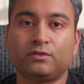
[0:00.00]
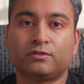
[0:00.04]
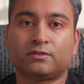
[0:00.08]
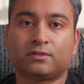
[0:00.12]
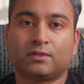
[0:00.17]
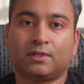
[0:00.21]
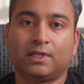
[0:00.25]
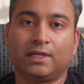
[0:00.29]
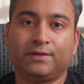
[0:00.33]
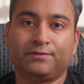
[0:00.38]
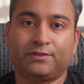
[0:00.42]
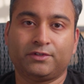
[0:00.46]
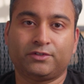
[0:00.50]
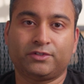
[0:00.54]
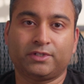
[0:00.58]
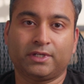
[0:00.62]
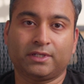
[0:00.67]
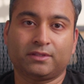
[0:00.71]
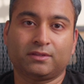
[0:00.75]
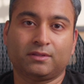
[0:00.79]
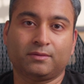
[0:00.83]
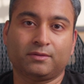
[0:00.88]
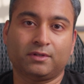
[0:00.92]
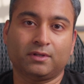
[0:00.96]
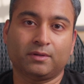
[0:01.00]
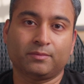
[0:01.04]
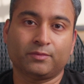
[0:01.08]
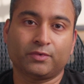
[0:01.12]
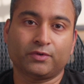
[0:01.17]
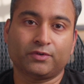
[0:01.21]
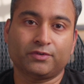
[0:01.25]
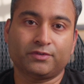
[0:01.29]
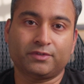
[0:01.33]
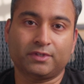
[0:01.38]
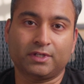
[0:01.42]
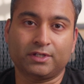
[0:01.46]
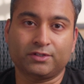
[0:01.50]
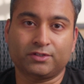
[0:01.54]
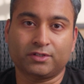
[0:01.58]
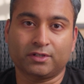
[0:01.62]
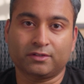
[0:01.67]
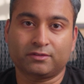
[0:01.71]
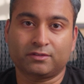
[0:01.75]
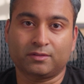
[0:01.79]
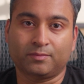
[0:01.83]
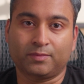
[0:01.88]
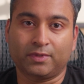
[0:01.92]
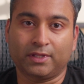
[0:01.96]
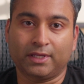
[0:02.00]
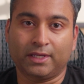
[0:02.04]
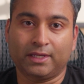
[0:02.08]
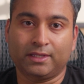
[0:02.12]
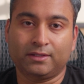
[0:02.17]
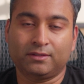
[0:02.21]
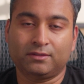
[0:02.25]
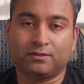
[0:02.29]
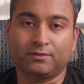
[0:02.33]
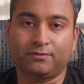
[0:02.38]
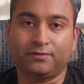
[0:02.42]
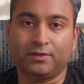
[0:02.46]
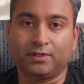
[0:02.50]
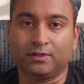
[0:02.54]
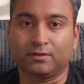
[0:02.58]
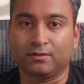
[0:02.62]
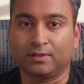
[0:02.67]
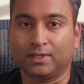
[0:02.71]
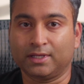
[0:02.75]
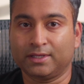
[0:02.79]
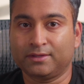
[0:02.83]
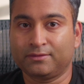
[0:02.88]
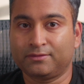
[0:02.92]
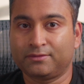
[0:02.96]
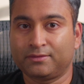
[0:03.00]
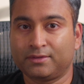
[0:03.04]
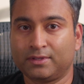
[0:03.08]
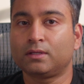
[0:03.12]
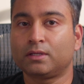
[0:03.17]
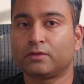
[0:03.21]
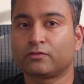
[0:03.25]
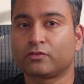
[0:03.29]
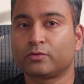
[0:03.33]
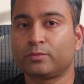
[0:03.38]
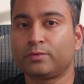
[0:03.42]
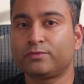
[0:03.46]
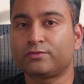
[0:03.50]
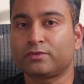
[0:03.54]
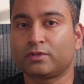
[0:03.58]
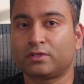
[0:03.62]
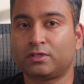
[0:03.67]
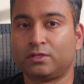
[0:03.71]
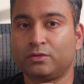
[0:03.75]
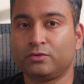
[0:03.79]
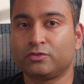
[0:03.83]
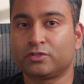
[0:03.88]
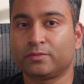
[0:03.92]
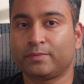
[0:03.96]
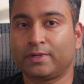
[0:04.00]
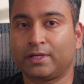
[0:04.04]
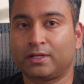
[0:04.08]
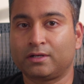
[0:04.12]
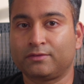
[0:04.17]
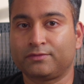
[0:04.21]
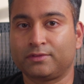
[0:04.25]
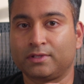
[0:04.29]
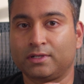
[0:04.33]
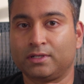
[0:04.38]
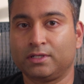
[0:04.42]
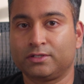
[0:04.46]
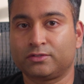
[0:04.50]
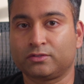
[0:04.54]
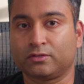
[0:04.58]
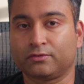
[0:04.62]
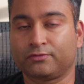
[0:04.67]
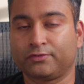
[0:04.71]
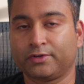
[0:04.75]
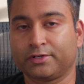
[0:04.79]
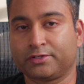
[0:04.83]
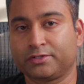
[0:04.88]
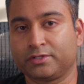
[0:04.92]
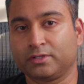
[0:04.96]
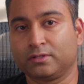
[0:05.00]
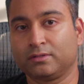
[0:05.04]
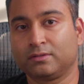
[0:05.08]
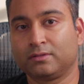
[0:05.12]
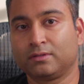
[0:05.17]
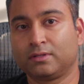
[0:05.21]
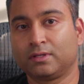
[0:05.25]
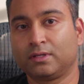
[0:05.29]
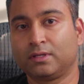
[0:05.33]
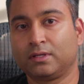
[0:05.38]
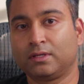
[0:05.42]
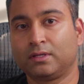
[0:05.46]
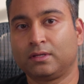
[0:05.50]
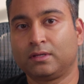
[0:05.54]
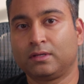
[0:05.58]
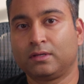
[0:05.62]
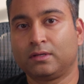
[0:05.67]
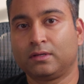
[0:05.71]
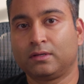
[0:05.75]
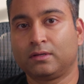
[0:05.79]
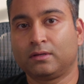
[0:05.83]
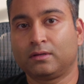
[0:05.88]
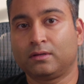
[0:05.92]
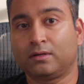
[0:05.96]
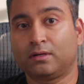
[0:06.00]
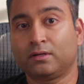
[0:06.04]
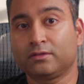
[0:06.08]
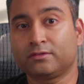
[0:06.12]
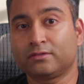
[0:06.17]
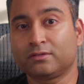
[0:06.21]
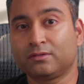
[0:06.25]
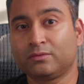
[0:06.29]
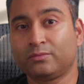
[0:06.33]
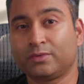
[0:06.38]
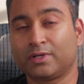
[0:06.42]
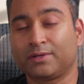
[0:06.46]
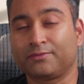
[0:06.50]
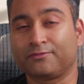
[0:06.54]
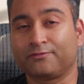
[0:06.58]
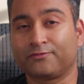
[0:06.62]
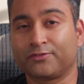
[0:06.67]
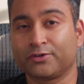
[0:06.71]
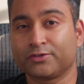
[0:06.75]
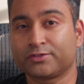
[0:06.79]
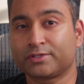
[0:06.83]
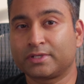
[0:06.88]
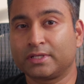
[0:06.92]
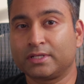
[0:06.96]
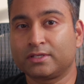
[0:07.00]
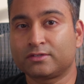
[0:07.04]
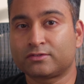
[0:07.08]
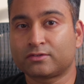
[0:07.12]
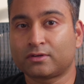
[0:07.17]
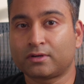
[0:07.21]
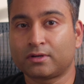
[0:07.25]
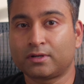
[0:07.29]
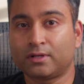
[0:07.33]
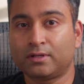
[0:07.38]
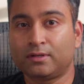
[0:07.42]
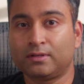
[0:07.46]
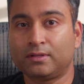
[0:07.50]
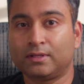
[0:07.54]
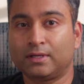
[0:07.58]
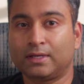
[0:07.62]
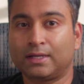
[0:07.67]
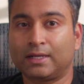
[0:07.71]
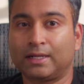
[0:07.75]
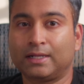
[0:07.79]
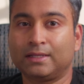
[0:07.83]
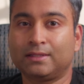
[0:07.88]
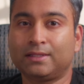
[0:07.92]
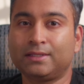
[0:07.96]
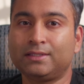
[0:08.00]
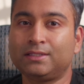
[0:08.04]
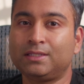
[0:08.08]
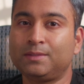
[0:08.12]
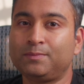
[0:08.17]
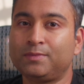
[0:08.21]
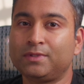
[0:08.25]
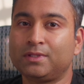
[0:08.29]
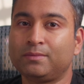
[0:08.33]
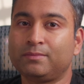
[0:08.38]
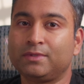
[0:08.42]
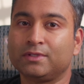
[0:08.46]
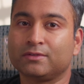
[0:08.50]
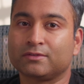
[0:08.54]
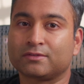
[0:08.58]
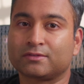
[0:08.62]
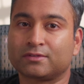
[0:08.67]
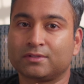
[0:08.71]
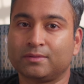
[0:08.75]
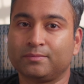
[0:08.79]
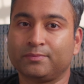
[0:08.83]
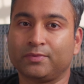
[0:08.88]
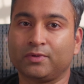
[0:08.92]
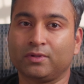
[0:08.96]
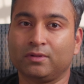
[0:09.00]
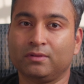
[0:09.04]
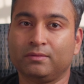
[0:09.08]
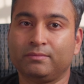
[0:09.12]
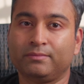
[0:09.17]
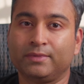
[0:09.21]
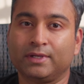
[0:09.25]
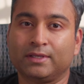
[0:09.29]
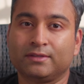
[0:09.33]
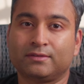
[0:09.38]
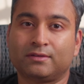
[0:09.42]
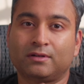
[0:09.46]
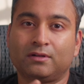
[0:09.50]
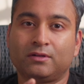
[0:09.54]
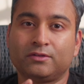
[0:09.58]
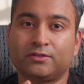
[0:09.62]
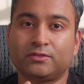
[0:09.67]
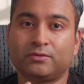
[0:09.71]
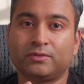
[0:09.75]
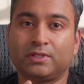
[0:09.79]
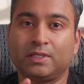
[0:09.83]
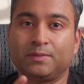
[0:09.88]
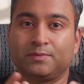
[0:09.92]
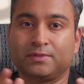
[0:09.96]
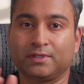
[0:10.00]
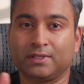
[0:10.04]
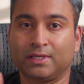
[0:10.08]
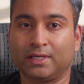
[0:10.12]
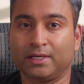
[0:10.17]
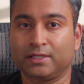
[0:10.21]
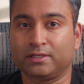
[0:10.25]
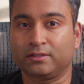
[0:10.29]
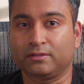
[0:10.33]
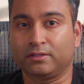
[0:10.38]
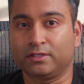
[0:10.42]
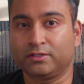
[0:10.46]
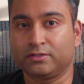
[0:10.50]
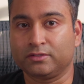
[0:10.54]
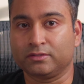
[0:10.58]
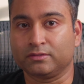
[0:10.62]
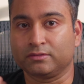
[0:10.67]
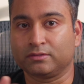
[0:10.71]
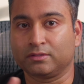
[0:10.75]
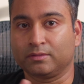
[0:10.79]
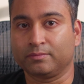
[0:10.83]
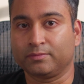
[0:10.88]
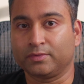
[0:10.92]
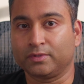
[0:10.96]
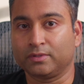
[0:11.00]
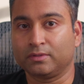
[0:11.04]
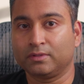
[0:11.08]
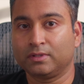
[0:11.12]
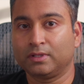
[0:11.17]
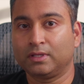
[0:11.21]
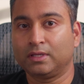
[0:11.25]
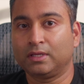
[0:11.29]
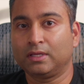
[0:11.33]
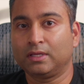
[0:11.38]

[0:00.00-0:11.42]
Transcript: you still have to check the numbers and adjust the plan to fit your life, it removes a huge amount of the initial friction. Also, when I'm first getting started, I like keeping the meals simple because it also keeps the calculation simple.